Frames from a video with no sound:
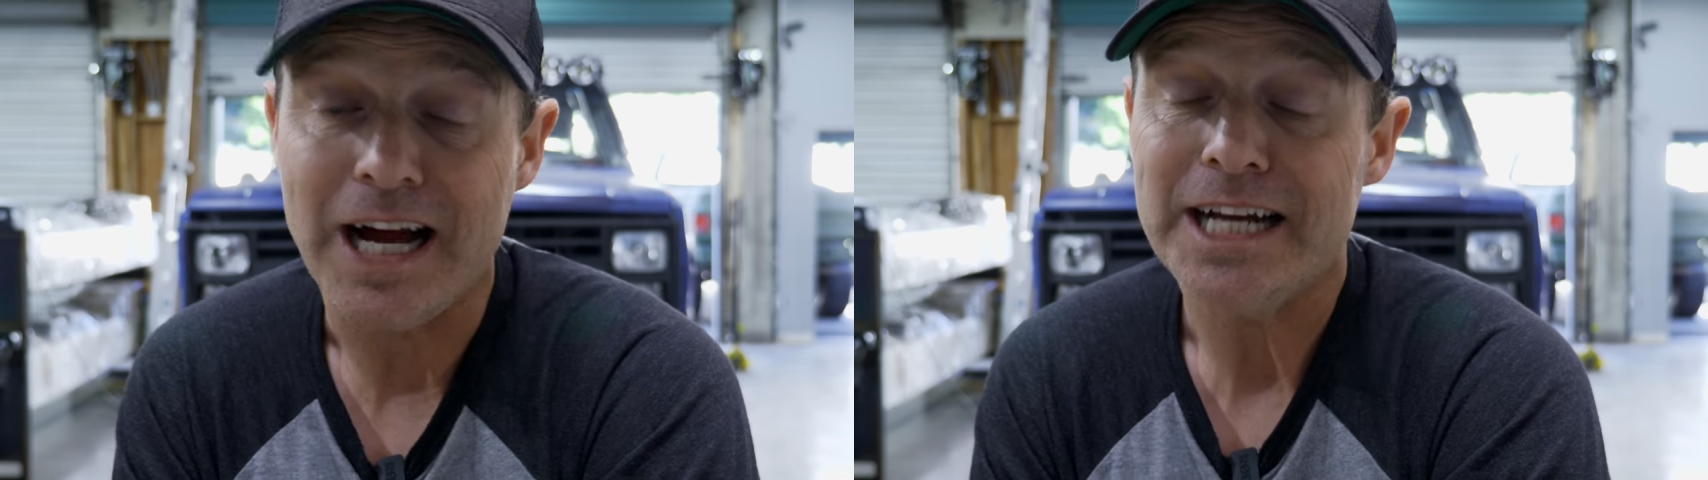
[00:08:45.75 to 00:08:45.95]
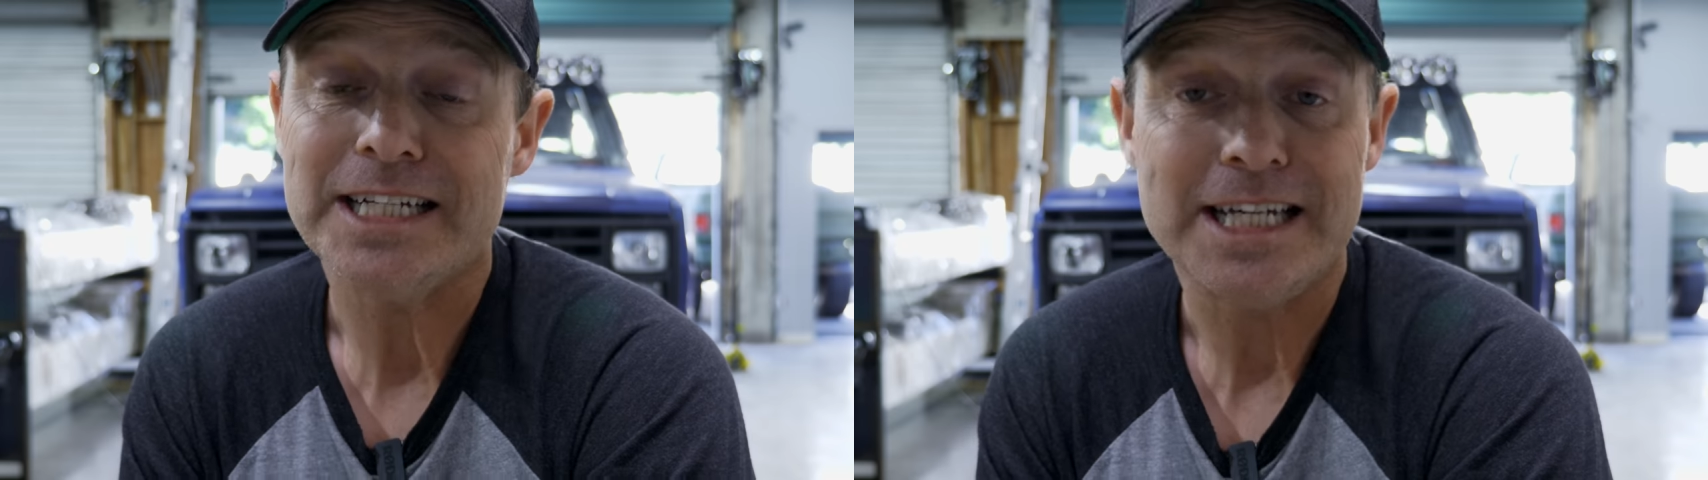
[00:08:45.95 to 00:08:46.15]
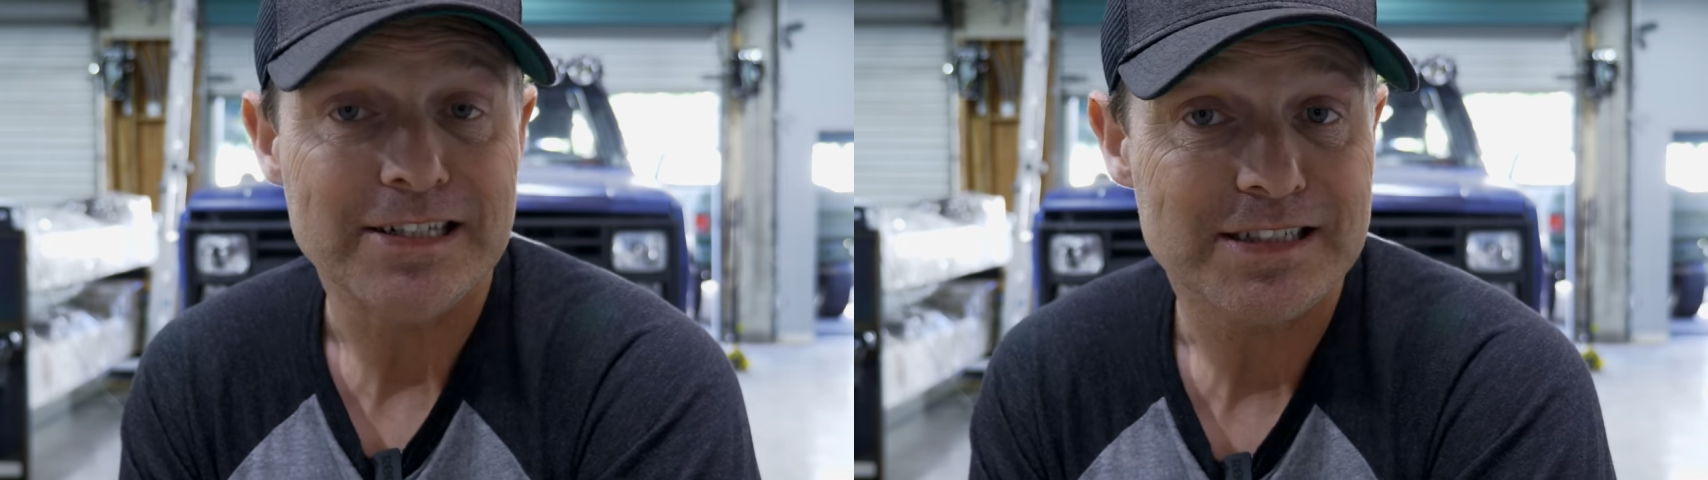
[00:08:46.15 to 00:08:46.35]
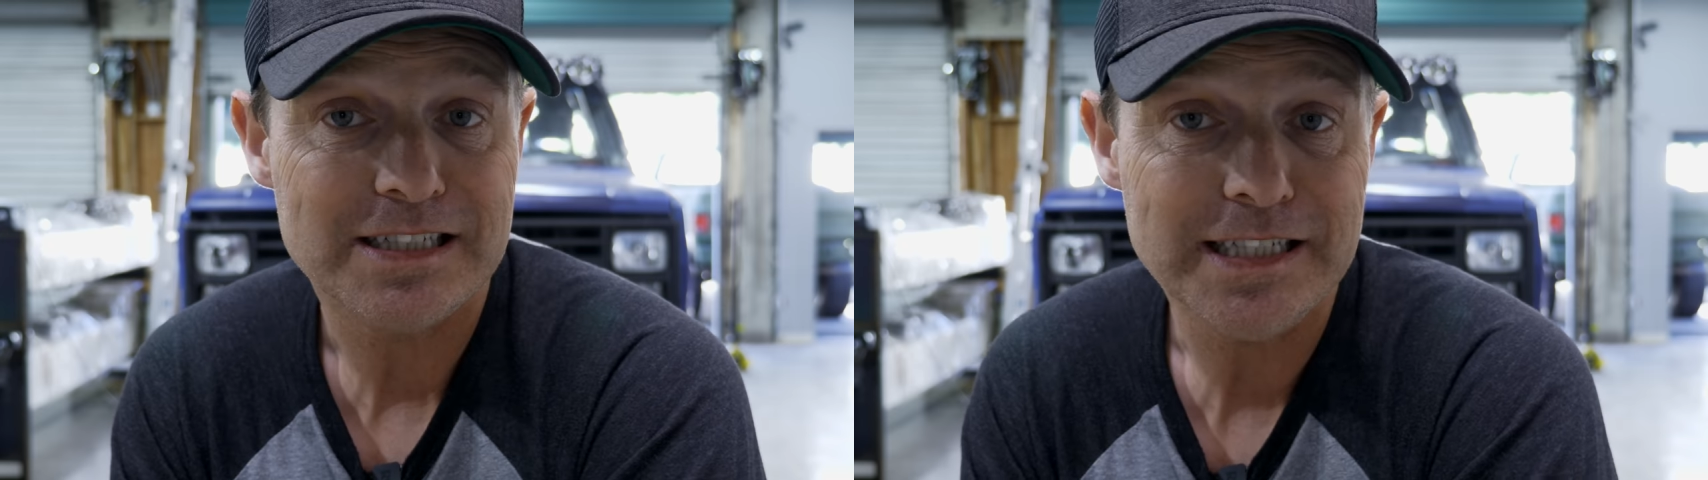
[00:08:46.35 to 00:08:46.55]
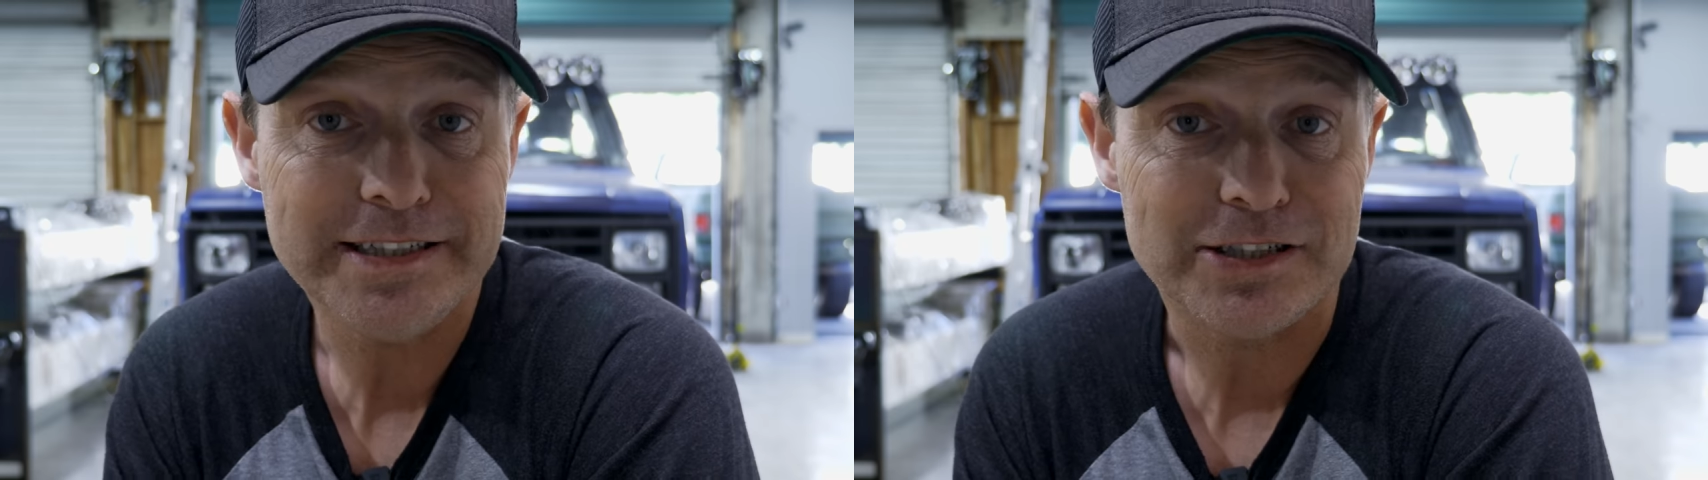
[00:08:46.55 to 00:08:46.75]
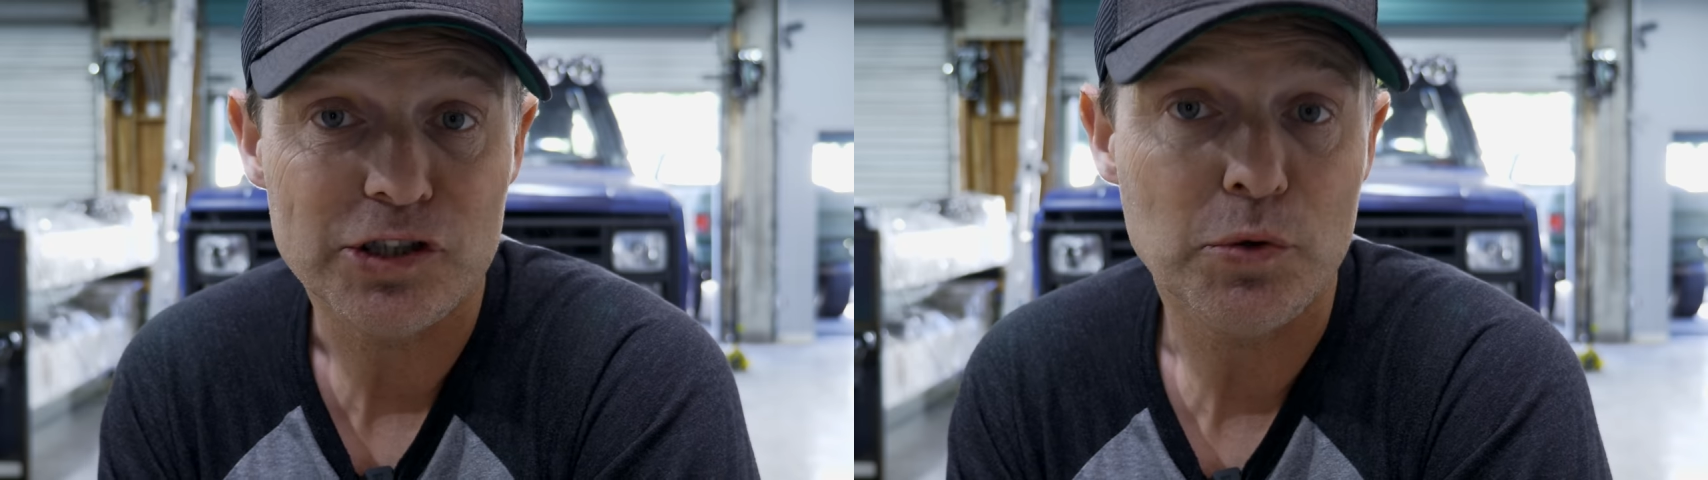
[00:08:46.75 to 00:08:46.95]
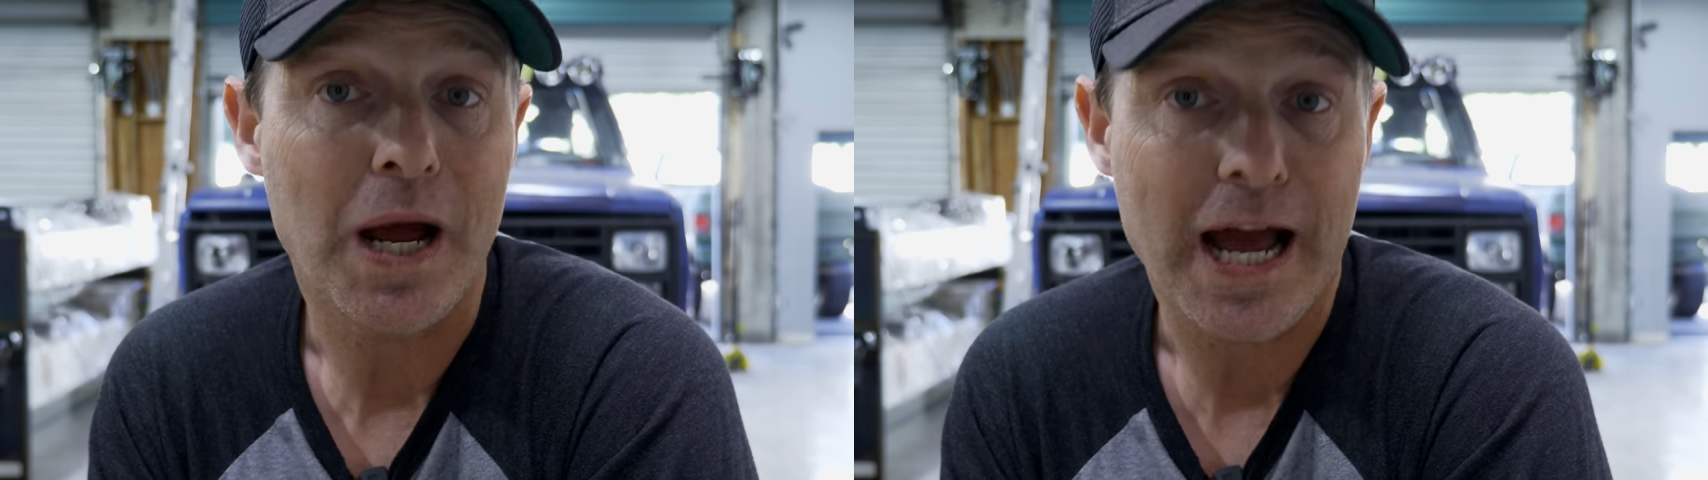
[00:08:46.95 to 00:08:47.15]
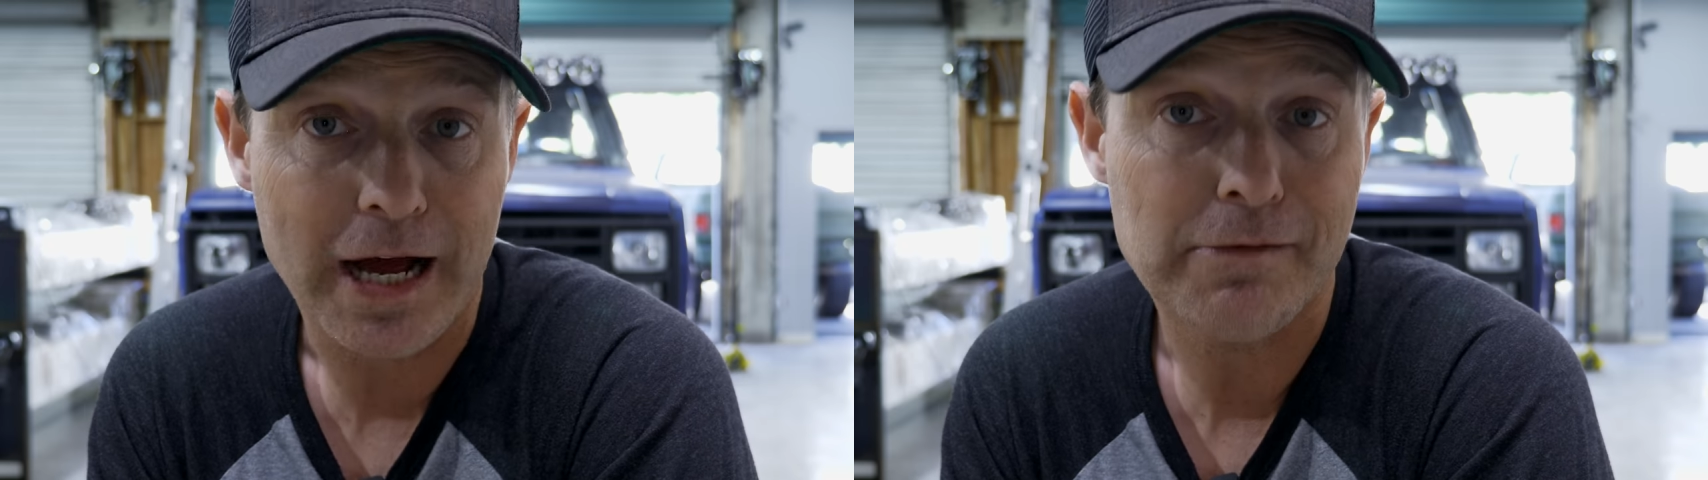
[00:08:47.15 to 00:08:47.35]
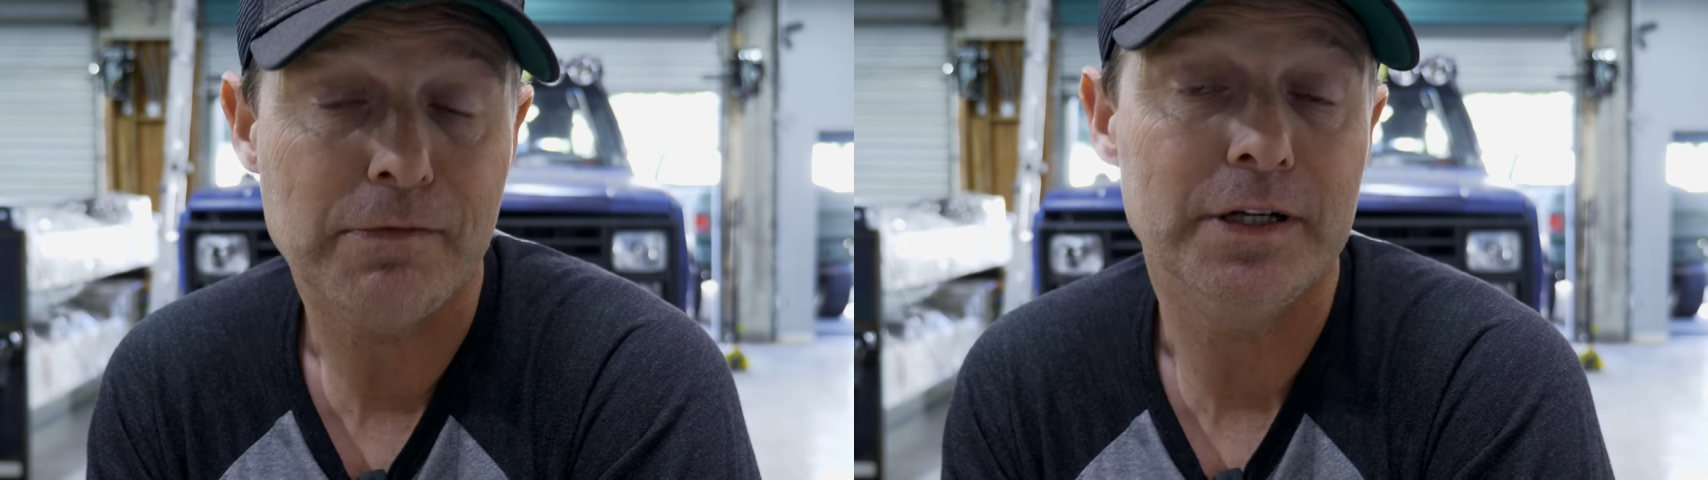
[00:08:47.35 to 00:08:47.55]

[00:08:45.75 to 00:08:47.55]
I guarantee that you have